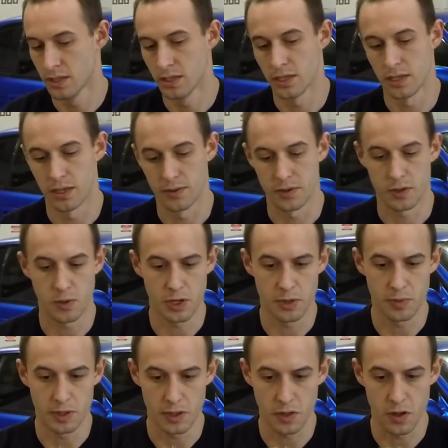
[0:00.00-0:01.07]
They're quite a
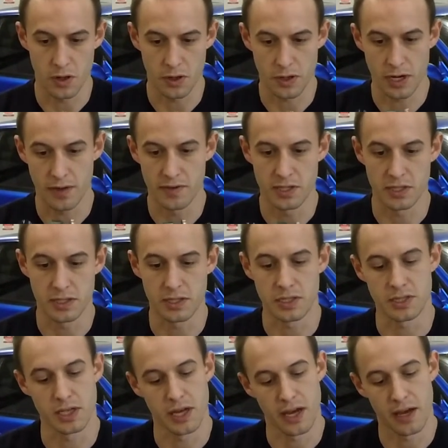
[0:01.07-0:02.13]
bit longer, obviously, because
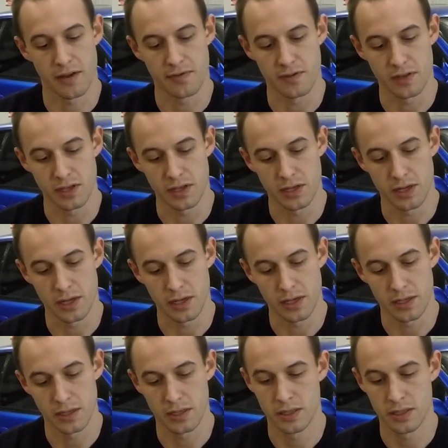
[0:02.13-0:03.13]
they have the